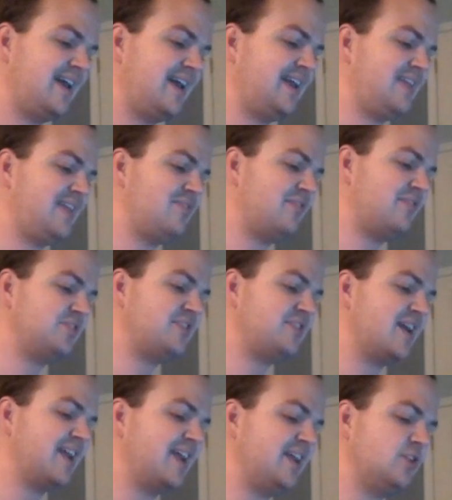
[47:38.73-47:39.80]
and even if it's
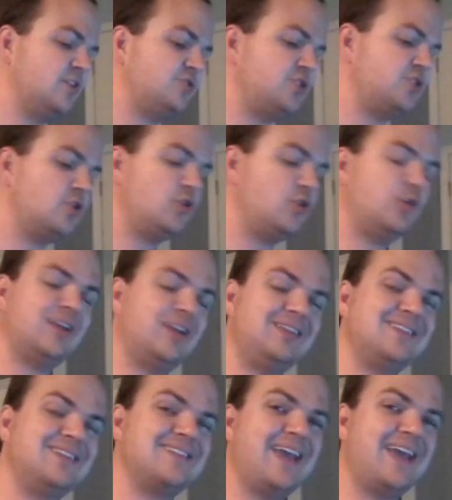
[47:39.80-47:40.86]
not getting you 2, you can at
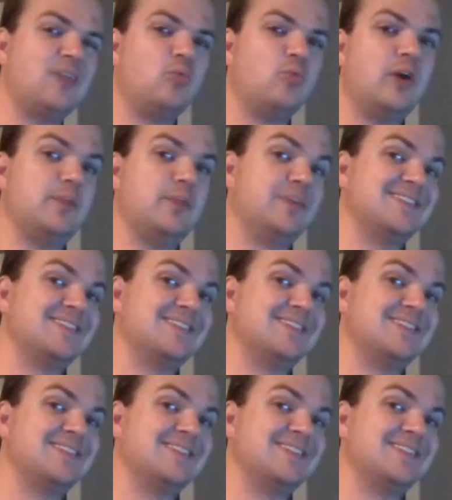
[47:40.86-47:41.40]
least gain 1,